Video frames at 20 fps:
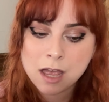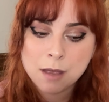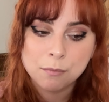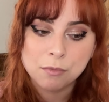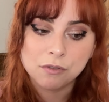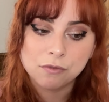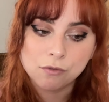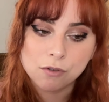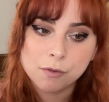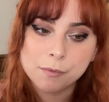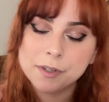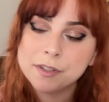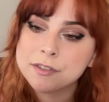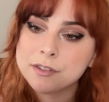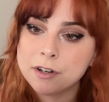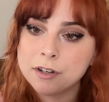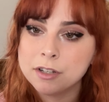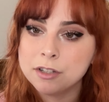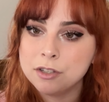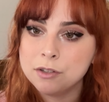Before we
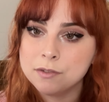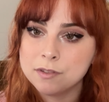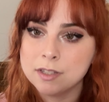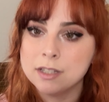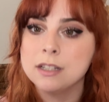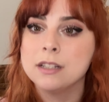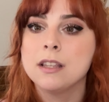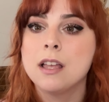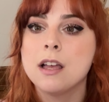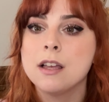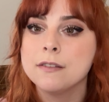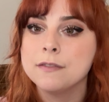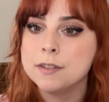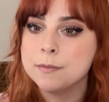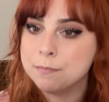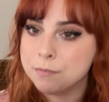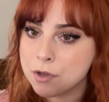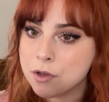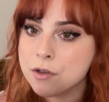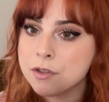started using gloves,
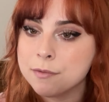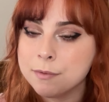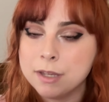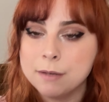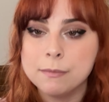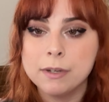both me and